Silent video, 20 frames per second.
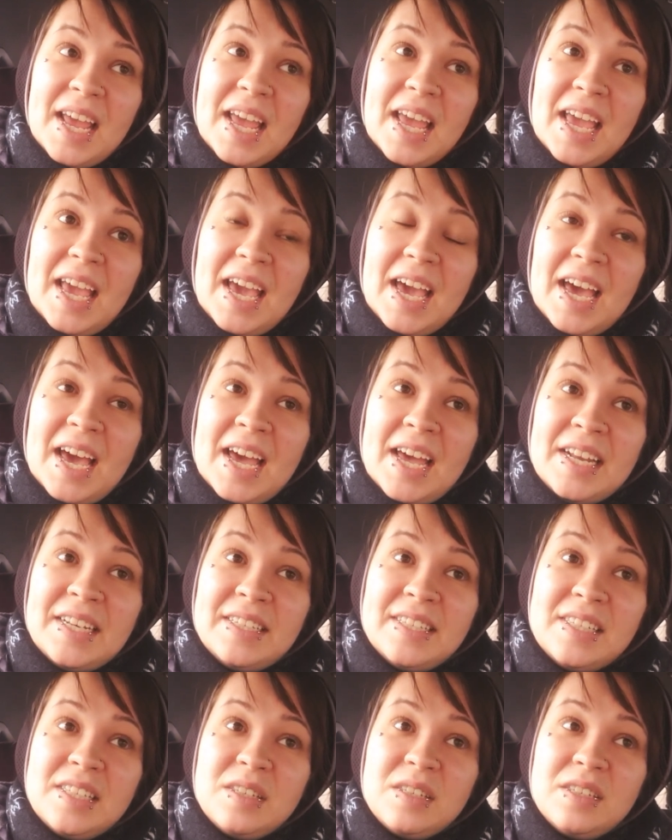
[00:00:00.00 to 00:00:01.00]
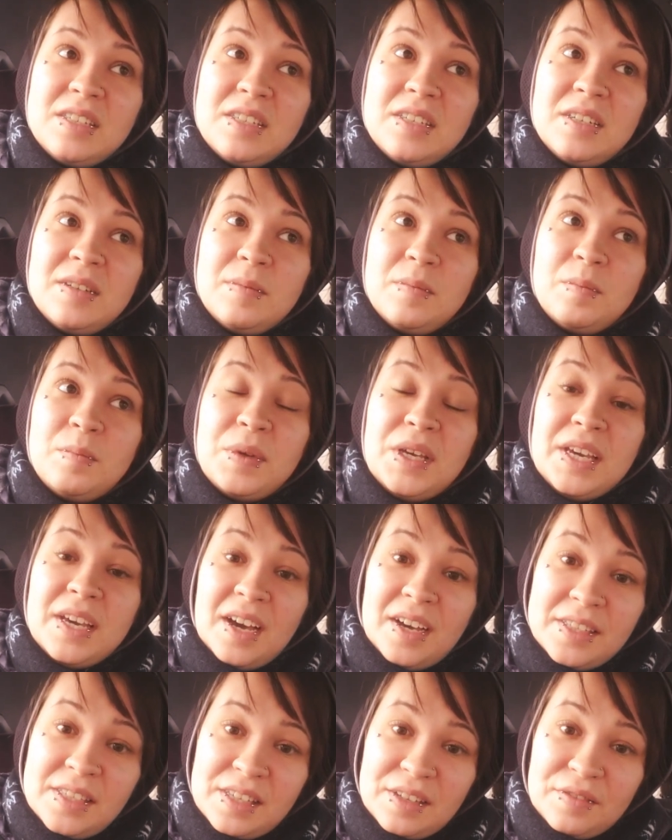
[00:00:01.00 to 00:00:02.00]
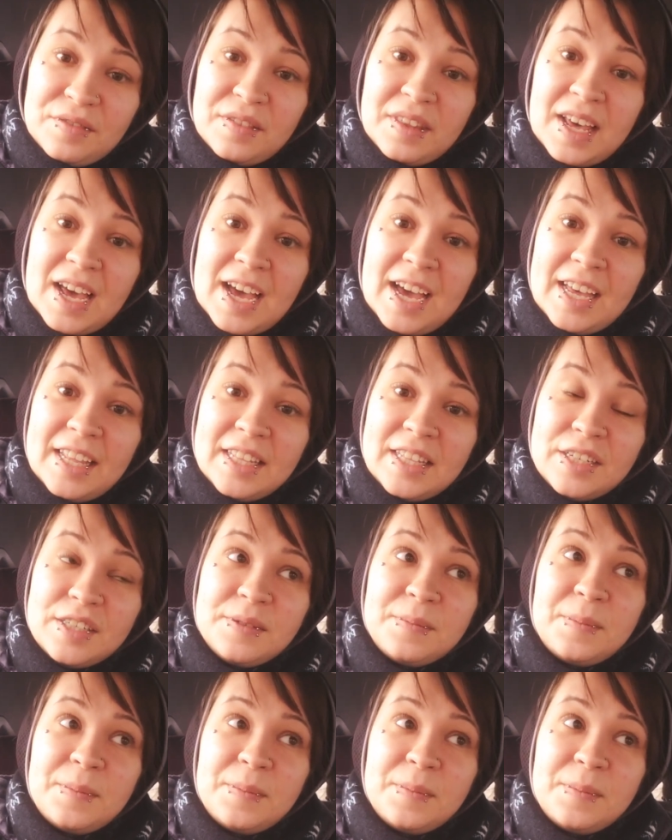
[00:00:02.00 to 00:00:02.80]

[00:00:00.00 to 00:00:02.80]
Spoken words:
And because of that, there's